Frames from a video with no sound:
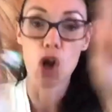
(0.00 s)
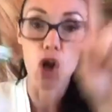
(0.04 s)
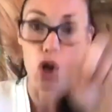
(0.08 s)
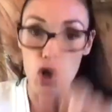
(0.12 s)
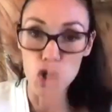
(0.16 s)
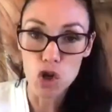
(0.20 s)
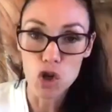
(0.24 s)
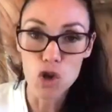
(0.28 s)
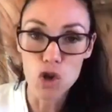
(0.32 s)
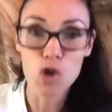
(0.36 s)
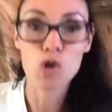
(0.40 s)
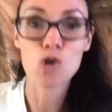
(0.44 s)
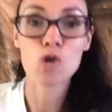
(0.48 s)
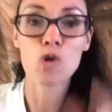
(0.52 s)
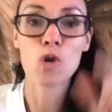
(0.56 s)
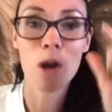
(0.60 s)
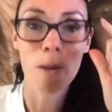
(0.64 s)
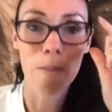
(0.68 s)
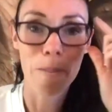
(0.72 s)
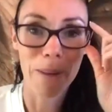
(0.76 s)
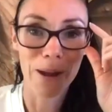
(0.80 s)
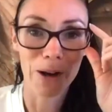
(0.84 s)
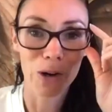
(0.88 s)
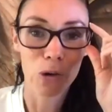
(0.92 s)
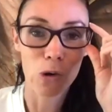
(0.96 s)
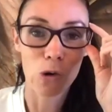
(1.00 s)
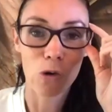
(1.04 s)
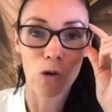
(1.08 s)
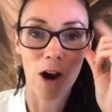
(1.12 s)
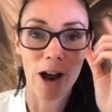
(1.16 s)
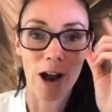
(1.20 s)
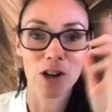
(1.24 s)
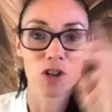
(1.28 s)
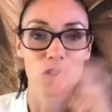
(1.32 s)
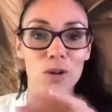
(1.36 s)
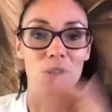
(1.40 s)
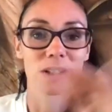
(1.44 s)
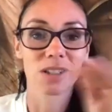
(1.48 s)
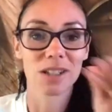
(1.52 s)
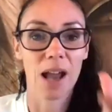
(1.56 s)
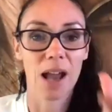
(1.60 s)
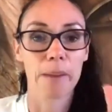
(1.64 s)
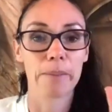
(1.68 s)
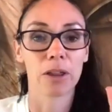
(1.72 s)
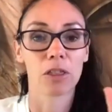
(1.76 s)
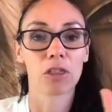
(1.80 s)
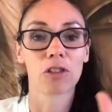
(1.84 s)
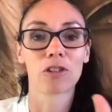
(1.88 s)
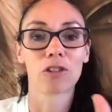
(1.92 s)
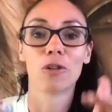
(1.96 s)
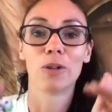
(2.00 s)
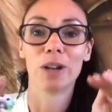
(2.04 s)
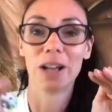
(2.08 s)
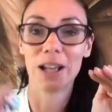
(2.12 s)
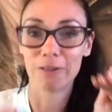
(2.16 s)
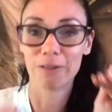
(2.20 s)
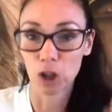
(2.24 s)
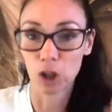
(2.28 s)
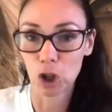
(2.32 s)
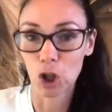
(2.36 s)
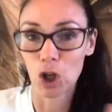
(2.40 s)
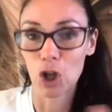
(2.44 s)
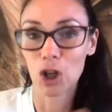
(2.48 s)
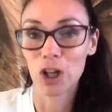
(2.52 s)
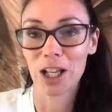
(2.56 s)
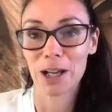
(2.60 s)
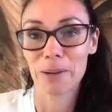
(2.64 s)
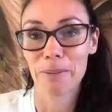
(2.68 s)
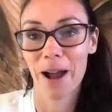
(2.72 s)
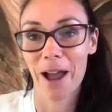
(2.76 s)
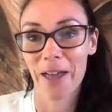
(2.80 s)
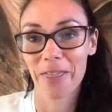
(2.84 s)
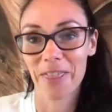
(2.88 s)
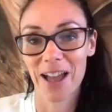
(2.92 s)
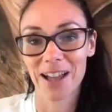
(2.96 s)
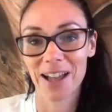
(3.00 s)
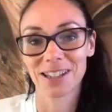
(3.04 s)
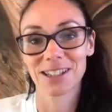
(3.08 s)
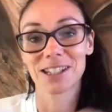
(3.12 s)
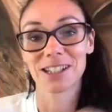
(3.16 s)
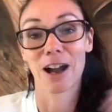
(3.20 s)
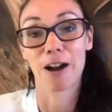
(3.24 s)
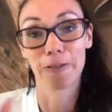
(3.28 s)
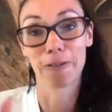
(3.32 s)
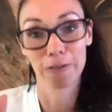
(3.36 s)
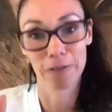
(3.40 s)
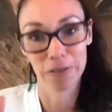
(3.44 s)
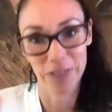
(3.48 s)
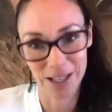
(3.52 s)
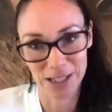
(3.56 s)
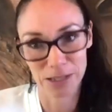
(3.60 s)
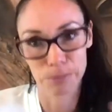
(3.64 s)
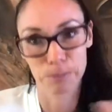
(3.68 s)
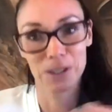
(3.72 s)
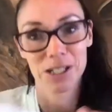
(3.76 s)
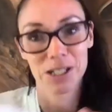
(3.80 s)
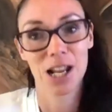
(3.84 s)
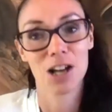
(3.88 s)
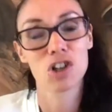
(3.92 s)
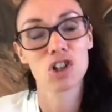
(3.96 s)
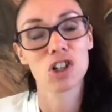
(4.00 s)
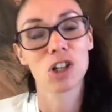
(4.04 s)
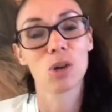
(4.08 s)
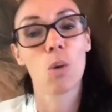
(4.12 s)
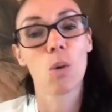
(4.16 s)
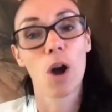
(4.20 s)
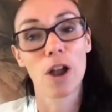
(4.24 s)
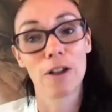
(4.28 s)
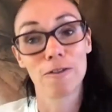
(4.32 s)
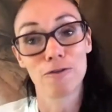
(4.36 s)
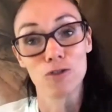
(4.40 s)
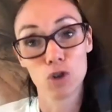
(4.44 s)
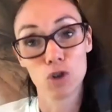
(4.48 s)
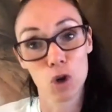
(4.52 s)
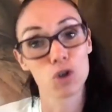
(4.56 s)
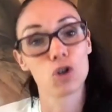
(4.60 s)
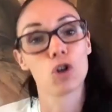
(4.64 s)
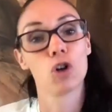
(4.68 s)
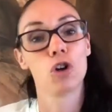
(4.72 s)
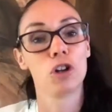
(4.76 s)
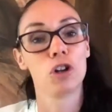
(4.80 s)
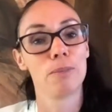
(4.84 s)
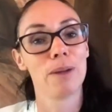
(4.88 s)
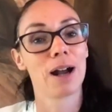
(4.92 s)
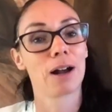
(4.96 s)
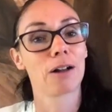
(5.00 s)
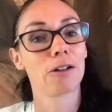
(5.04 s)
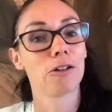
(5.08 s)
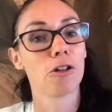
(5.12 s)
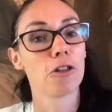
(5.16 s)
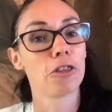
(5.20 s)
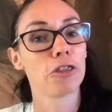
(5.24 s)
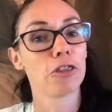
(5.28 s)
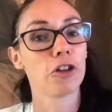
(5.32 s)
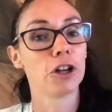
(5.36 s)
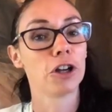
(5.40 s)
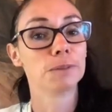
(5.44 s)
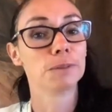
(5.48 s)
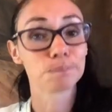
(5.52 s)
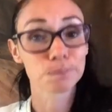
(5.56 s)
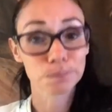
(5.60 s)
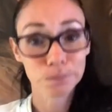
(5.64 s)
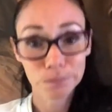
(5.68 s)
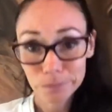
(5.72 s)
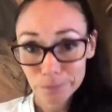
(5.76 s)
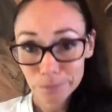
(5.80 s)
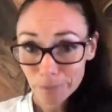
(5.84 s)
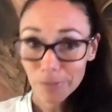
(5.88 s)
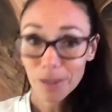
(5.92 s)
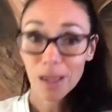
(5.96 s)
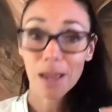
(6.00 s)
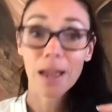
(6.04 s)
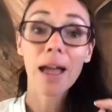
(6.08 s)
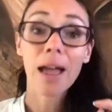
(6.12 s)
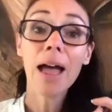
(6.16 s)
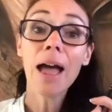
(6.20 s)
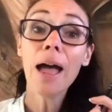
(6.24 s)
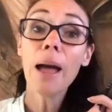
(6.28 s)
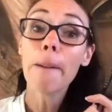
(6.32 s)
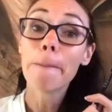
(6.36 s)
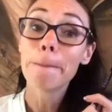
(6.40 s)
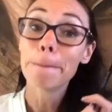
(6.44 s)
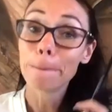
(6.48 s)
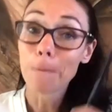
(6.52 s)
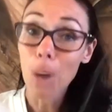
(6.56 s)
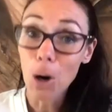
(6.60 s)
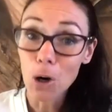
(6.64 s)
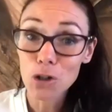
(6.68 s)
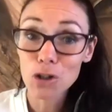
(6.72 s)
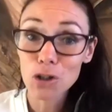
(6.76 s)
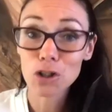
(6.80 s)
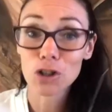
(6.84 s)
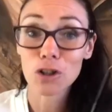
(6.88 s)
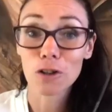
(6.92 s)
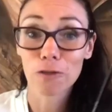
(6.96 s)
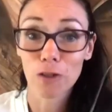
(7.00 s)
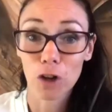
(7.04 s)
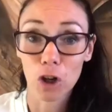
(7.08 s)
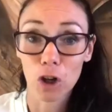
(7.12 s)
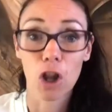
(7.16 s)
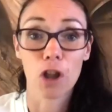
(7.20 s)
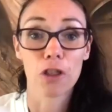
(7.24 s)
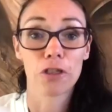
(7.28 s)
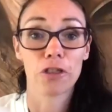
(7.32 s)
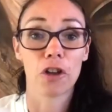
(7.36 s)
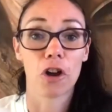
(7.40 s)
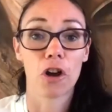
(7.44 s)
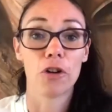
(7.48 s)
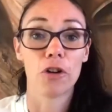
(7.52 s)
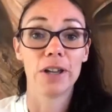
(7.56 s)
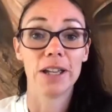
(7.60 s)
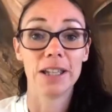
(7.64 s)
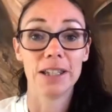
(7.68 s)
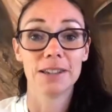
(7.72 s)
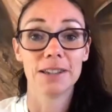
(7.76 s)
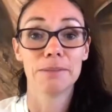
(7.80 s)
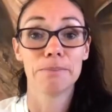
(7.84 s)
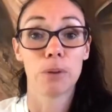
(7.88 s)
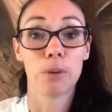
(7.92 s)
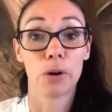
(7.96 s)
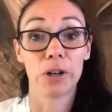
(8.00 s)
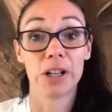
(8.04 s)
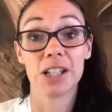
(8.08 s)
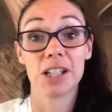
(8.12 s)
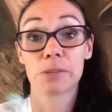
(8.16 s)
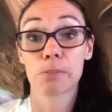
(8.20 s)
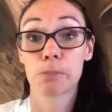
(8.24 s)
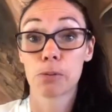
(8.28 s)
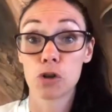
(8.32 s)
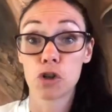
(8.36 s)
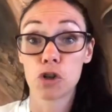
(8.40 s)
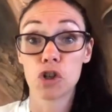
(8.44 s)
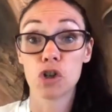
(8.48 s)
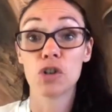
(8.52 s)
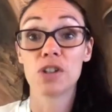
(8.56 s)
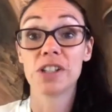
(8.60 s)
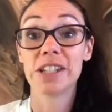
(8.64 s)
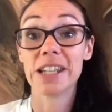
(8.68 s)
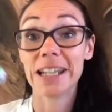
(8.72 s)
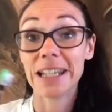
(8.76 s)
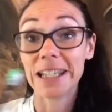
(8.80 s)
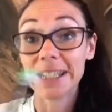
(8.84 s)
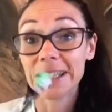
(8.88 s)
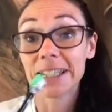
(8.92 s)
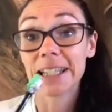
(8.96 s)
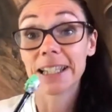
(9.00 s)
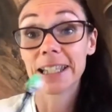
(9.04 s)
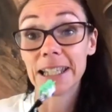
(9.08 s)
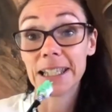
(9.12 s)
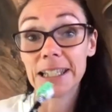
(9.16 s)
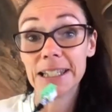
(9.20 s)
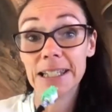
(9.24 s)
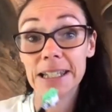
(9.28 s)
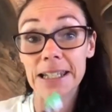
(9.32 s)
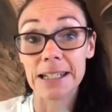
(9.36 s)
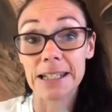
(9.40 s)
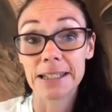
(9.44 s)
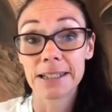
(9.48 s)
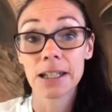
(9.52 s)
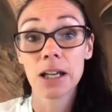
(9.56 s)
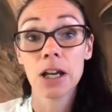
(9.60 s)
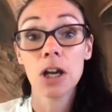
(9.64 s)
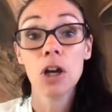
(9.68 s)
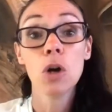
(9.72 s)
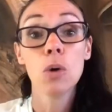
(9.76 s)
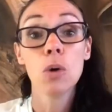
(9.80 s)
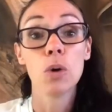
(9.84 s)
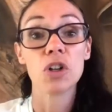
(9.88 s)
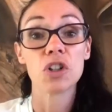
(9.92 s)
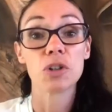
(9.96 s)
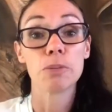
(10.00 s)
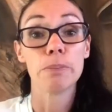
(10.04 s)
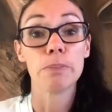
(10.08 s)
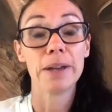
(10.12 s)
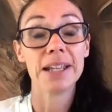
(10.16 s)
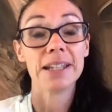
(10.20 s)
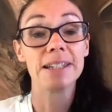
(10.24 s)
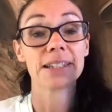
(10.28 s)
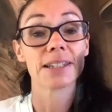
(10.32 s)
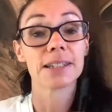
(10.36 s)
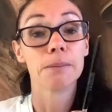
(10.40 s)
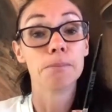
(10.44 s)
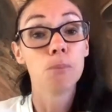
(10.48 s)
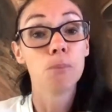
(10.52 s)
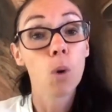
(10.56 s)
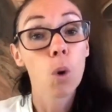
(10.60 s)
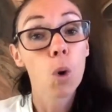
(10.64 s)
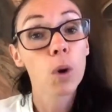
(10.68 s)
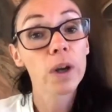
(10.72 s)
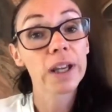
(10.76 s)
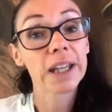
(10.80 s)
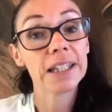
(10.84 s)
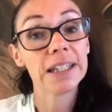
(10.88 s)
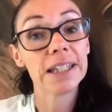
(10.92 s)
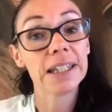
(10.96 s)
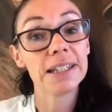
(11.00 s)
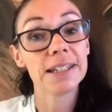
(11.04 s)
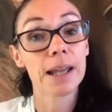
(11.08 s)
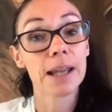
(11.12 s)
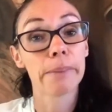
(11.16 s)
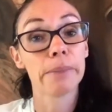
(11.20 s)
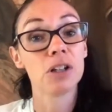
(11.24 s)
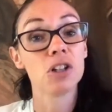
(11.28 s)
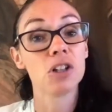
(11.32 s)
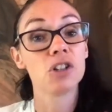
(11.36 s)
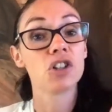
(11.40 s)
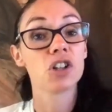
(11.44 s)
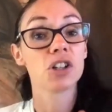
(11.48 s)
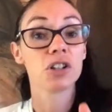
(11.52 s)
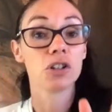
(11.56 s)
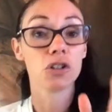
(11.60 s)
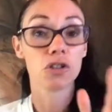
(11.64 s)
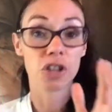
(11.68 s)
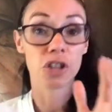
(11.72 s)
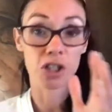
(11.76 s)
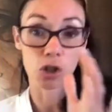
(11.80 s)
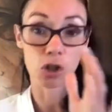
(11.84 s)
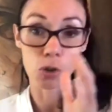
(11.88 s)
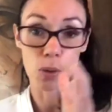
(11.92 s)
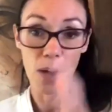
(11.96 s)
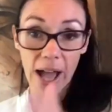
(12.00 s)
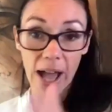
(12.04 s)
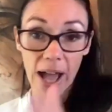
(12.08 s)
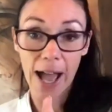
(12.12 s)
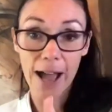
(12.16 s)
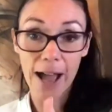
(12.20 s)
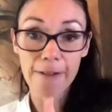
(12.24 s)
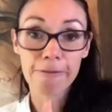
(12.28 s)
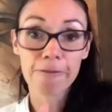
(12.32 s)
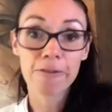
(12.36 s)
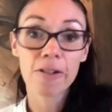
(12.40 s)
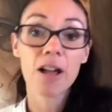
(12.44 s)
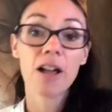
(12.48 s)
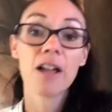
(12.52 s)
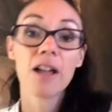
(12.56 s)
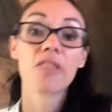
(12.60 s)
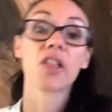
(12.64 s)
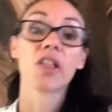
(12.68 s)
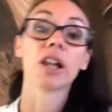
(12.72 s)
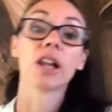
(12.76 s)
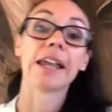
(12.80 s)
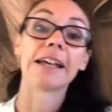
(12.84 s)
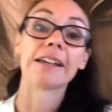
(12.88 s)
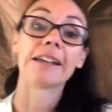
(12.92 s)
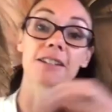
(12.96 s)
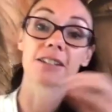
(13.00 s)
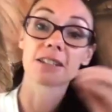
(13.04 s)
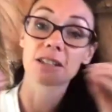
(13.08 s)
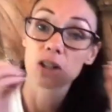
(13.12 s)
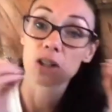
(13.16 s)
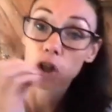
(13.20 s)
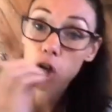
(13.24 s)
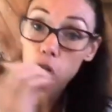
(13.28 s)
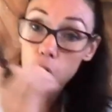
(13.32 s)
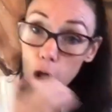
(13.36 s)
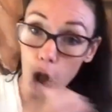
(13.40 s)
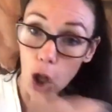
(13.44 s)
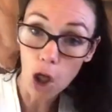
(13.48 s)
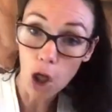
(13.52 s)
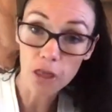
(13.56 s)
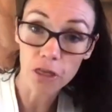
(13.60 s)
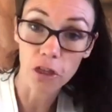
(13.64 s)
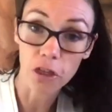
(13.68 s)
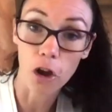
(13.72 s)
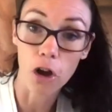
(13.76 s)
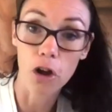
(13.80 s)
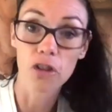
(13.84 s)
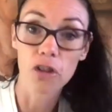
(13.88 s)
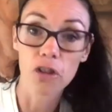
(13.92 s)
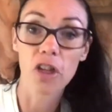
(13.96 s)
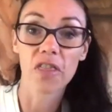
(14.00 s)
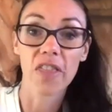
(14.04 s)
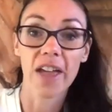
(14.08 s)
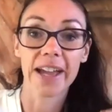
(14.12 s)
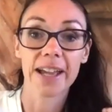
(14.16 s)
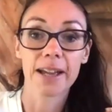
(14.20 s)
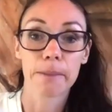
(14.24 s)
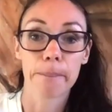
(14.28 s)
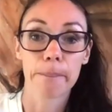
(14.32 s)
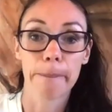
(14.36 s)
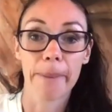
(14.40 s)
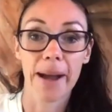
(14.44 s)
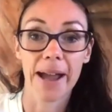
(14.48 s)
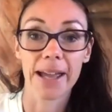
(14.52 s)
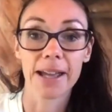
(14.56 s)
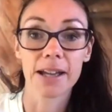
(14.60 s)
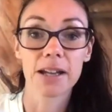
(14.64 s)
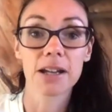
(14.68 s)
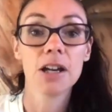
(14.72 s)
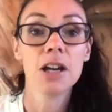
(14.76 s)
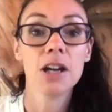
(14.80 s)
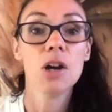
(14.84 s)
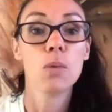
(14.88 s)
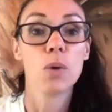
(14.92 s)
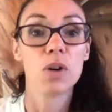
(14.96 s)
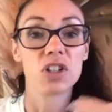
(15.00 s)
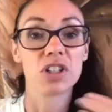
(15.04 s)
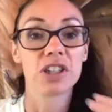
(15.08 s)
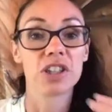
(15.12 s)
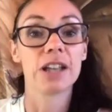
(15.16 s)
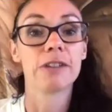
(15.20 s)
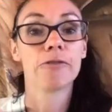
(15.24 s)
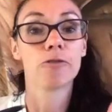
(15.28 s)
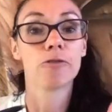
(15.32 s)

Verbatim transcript: new medical graduates coming through and even learning about that stuff. That's potentially why you've not heard about Klotho. Most of klotho, in the body is produced in the kidneys, which means the more kidney damage that you have, the less klotho, that they can make, which then